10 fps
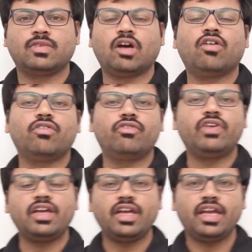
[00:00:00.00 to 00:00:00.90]
Now
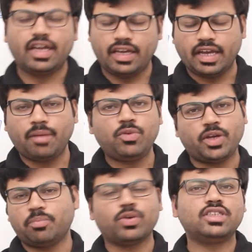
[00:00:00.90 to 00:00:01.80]
we came
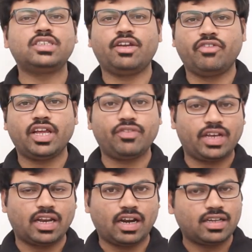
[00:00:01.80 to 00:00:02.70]
to a position where we
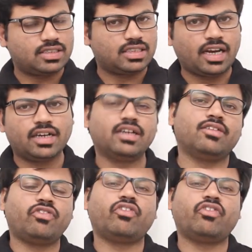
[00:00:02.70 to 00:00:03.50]
can understand